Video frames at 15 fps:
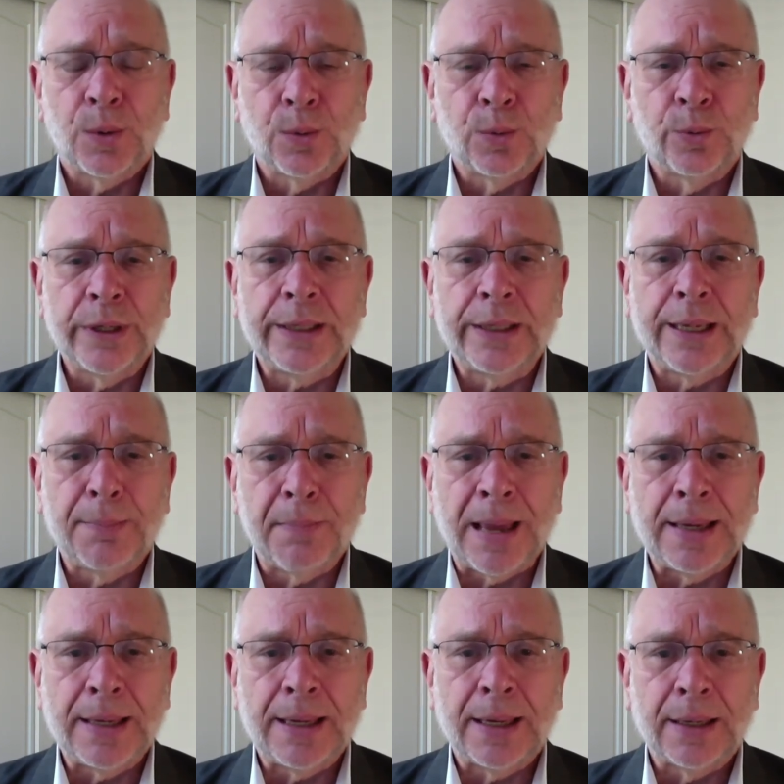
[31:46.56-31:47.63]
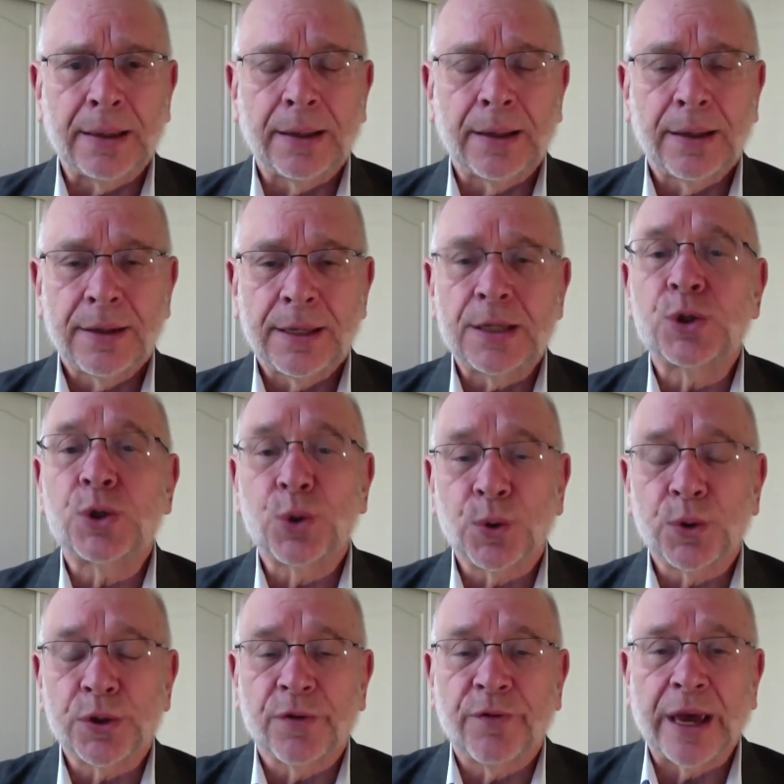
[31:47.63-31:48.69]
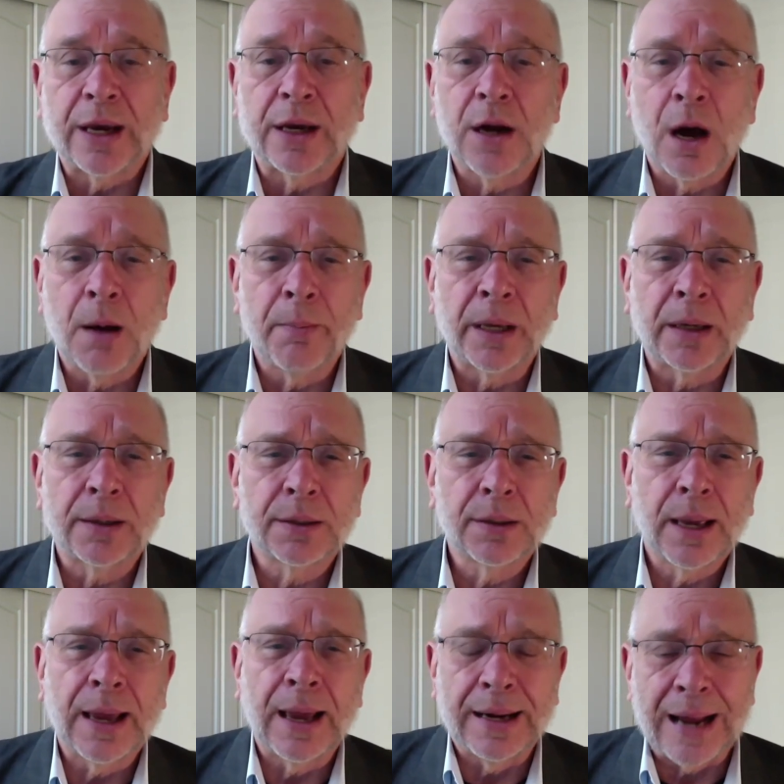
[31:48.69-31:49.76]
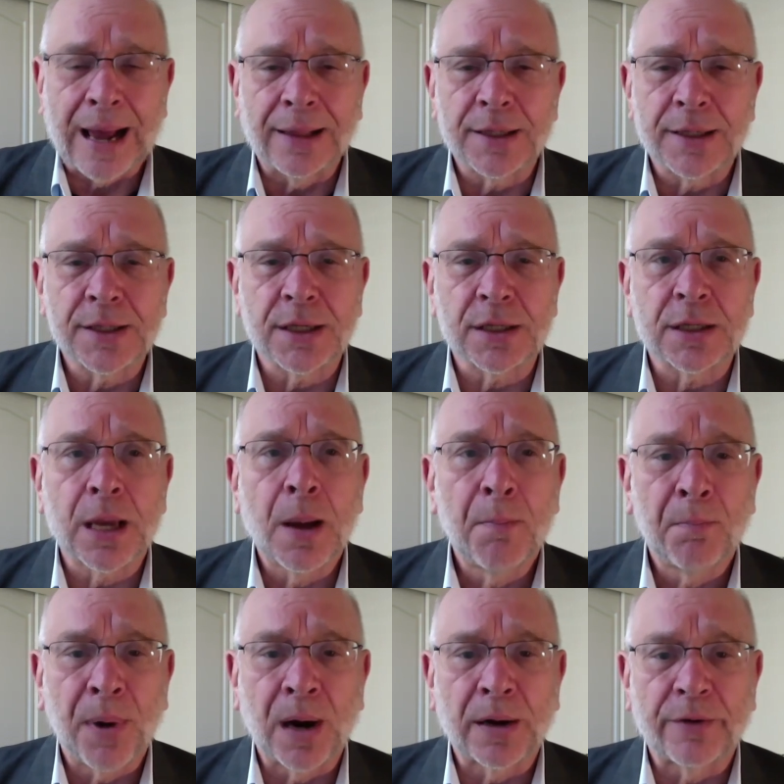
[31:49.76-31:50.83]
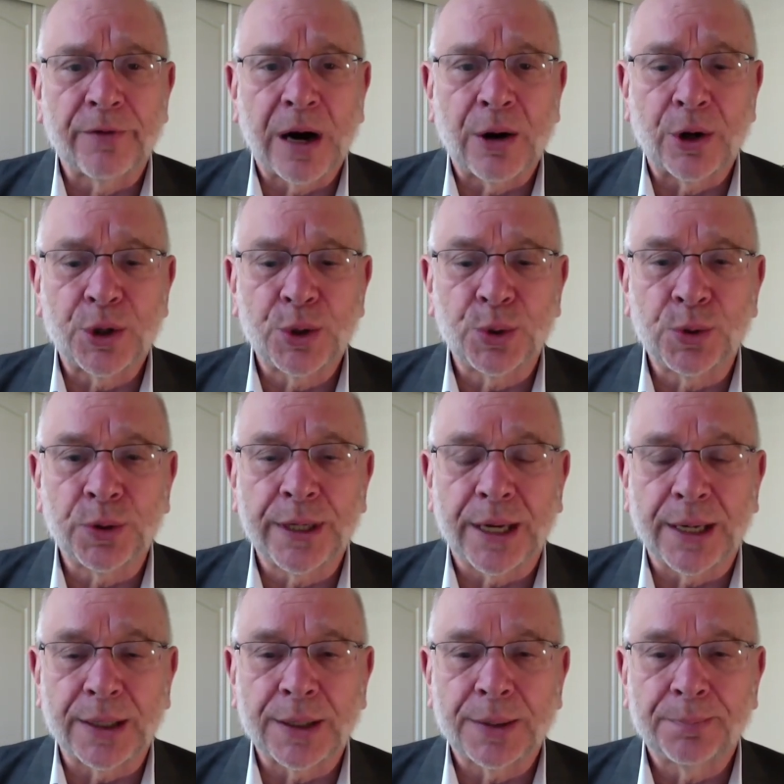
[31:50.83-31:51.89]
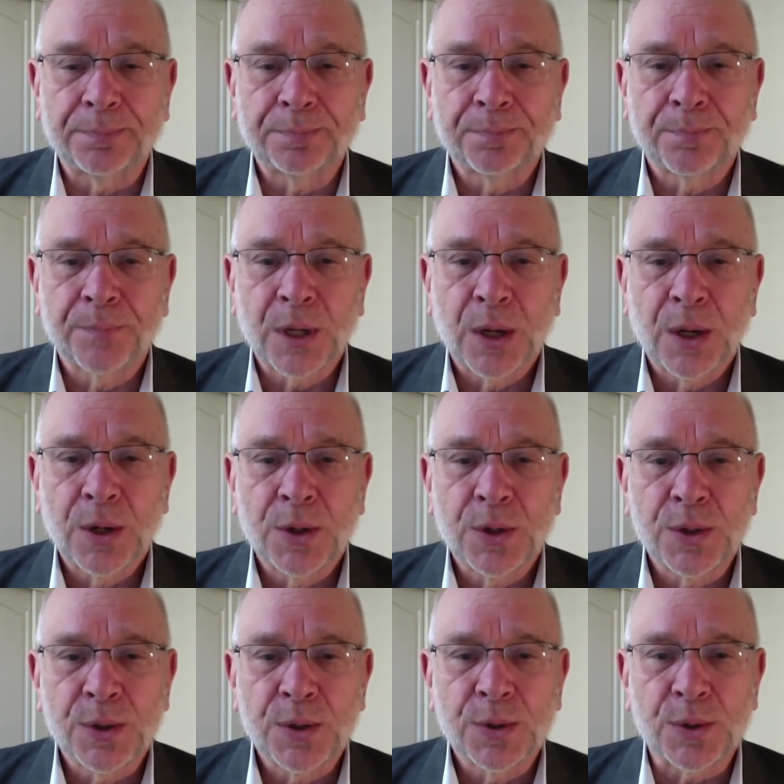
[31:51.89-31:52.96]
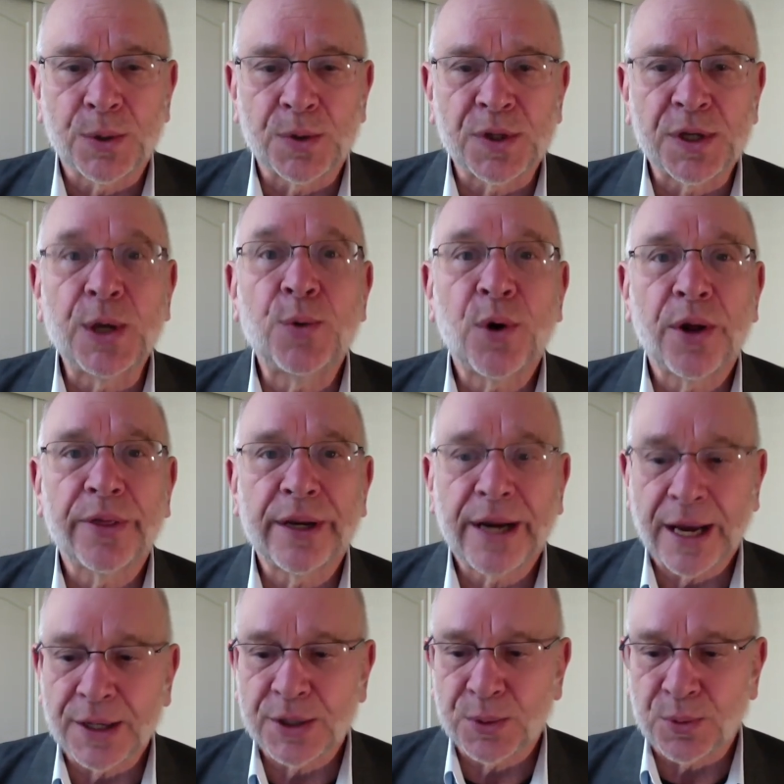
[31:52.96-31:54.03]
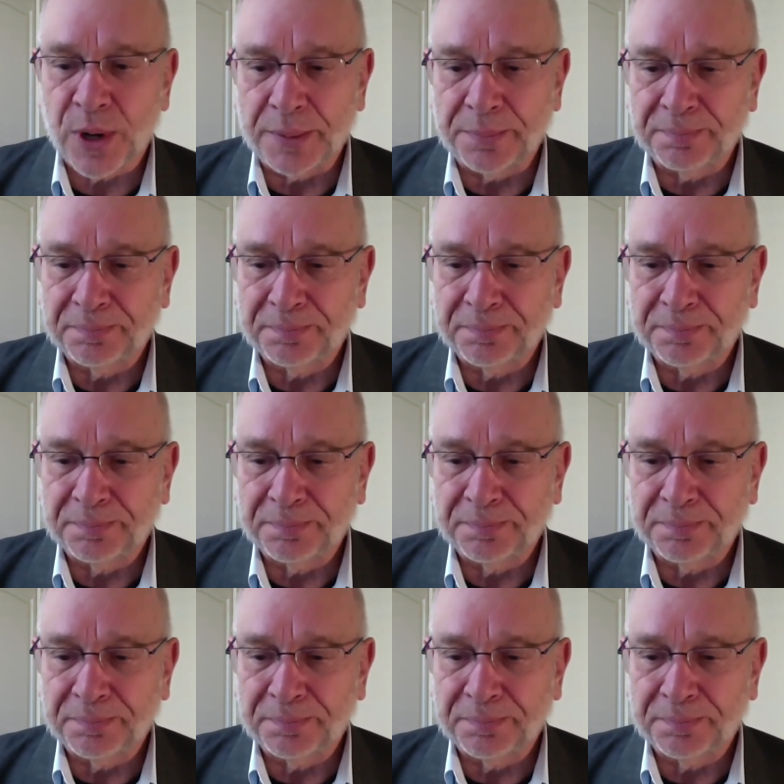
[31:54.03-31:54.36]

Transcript: really making these tools of economic analysis part of our toolkit. So see you on the next one.